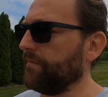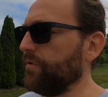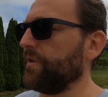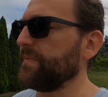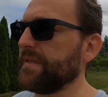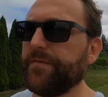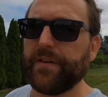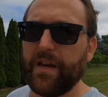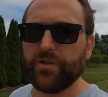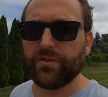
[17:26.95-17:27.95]
do a
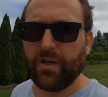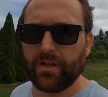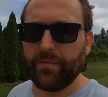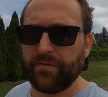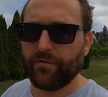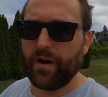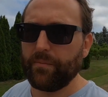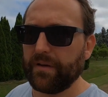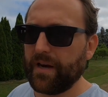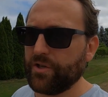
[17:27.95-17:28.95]
specification document for
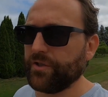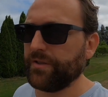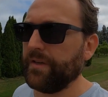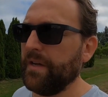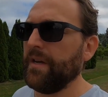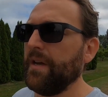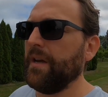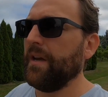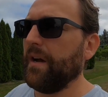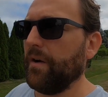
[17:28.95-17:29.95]
application
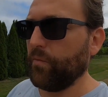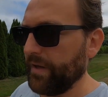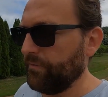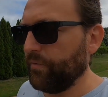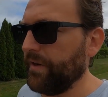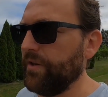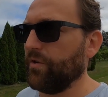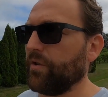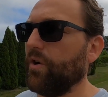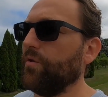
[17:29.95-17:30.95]
with
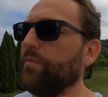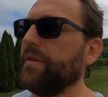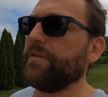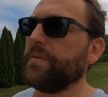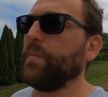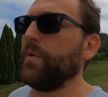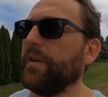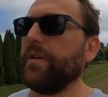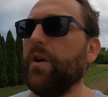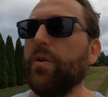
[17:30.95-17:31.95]
your code, with the
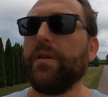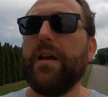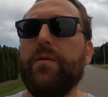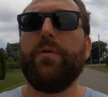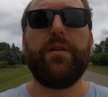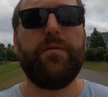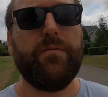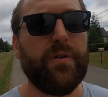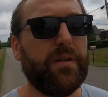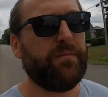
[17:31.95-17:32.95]
supported code, like with
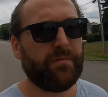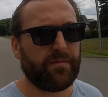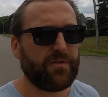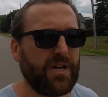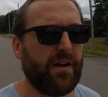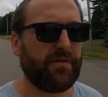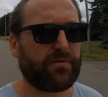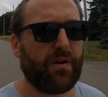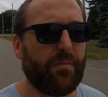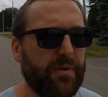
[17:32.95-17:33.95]

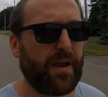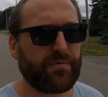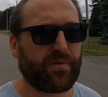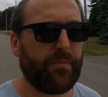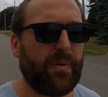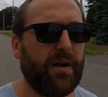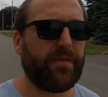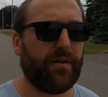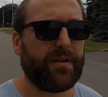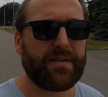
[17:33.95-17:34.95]
JavaScript, TypeScript,
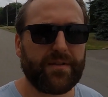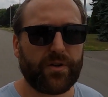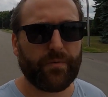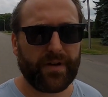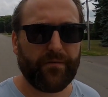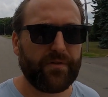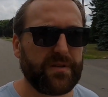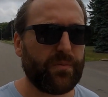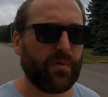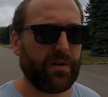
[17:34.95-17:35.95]
Python, etc., whatever is
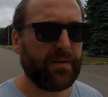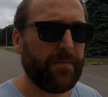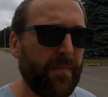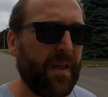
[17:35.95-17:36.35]
supported.